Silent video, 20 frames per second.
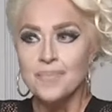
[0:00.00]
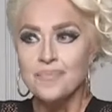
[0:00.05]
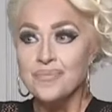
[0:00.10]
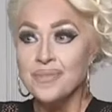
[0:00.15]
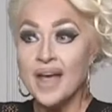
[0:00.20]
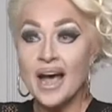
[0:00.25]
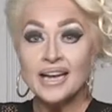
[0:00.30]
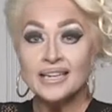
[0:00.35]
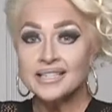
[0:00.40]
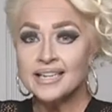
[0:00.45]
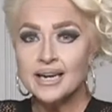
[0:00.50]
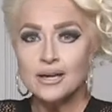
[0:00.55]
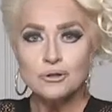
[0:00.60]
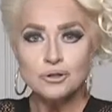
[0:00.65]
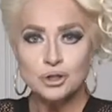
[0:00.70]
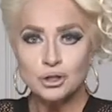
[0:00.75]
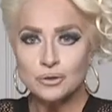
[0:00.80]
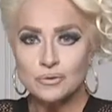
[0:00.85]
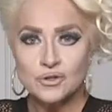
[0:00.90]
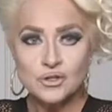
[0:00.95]
that
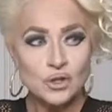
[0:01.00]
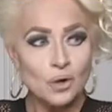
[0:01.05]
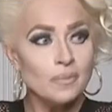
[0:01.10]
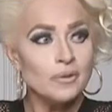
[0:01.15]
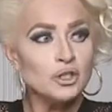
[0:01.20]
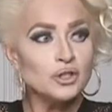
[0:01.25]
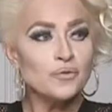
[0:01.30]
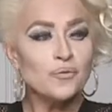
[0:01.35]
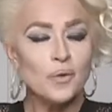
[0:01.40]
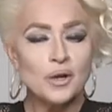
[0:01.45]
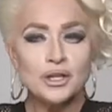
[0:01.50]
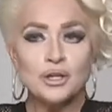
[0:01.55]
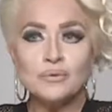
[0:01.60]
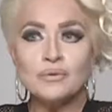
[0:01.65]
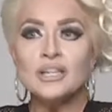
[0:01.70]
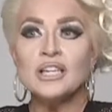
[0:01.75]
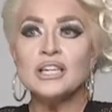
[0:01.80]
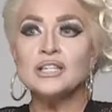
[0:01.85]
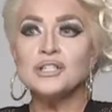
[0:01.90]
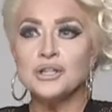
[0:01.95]
tells you so much of what you
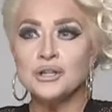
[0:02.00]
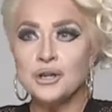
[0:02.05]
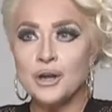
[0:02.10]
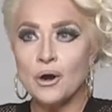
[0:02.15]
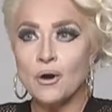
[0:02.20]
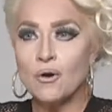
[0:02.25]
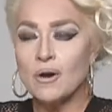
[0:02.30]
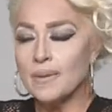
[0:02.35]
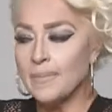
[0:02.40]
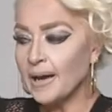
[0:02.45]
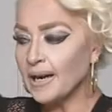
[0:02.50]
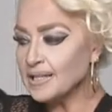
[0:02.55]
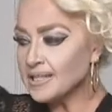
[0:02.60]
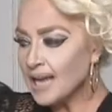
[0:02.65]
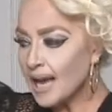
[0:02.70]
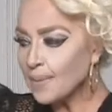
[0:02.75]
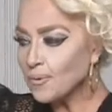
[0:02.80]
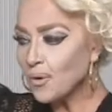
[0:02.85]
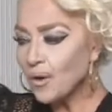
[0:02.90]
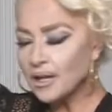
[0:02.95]
need to know about a
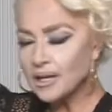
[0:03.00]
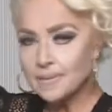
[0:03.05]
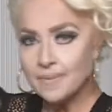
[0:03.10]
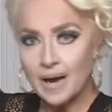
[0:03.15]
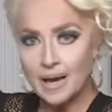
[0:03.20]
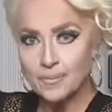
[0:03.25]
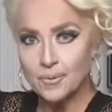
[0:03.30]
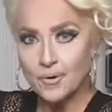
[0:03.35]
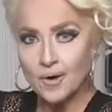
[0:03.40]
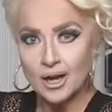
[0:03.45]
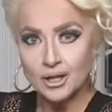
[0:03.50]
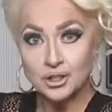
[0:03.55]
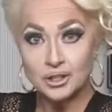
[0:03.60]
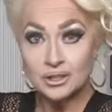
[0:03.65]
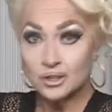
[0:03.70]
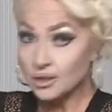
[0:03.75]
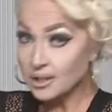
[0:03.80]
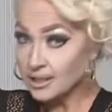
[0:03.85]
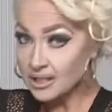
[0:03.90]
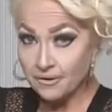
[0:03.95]
top quality Padbarasha
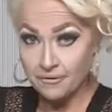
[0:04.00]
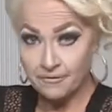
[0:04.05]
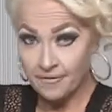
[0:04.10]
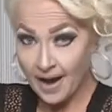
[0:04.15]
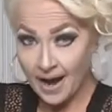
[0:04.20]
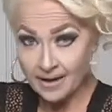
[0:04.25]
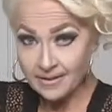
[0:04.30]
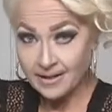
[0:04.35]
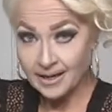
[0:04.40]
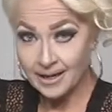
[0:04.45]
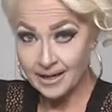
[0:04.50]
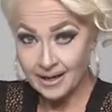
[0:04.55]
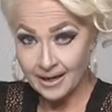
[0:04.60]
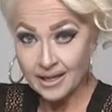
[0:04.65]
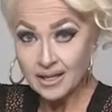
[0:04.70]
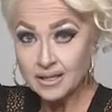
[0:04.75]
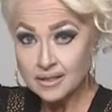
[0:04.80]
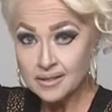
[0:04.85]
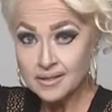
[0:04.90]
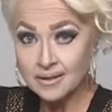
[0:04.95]
is just the fact that it
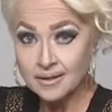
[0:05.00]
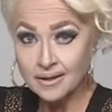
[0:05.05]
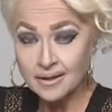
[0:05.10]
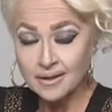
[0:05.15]
is,